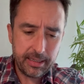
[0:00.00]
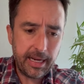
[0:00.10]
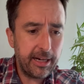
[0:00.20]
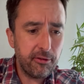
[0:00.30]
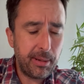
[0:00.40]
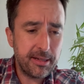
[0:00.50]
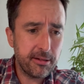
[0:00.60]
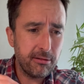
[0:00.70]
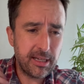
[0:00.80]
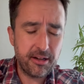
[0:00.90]
Nine of
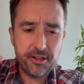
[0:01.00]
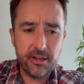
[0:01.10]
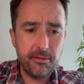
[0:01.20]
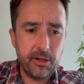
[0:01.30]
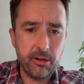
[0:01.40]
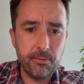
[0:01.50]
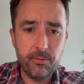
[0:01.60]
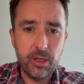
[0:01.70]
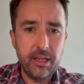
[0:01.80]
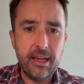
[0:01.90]
Pentacles energy, you know,
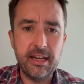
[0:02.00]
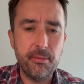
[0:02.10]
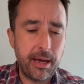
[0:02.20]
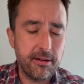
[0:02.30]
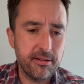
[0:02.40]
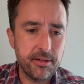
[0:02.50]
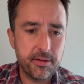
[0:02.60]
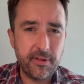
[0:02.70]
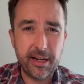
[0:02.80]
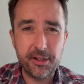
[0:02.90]
independence,
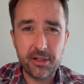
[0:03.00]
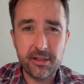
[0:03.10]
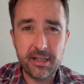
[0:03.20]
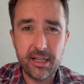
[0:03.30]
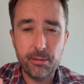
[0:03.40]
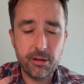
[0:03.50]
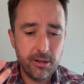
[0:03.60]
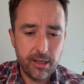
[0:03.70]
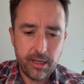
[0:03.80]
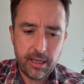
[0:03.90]
financially stable,